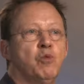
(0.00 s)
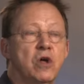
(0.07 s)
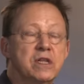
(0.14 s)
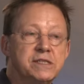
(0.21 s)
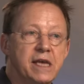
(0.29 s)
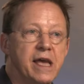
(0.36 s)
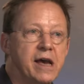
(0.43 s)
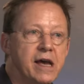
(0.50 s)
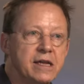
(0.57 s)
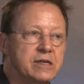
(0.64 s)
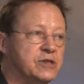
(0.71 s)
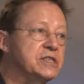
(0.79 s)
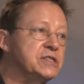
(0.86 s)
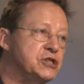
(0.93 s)
once
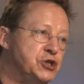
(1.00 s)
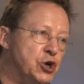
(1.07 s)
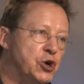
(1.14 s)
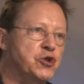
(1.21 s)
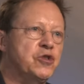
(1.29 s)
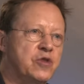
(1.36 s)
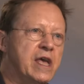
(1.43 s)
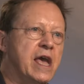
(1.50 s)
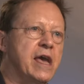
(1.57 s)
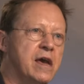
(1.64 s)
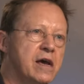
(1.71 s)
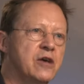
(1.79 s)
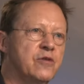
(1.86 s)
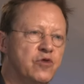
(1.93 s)
AI... This is not the
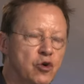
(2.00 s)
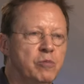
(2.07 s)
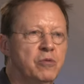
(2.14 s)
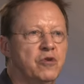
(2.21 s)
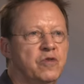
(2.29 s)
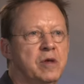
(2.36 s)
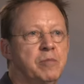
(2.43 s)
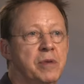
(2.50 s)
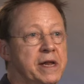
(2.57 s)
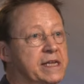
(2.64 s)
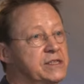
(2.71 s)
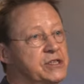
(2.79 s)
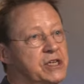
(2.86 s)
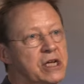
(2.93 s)
AI of your movie, but
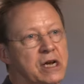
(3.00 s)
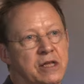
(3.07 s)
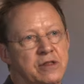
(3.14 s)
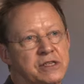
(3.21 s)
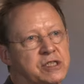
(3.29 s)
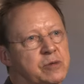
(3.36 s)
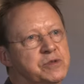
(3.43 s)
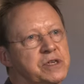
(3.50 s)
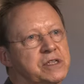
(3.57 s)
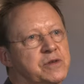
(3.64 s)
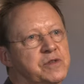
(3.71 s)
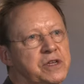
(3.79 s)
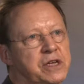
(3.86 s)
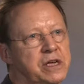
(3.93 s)
it's certainly the subject
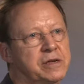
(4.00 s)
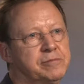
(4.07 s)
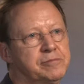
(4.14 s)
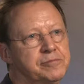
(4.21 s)
of the year.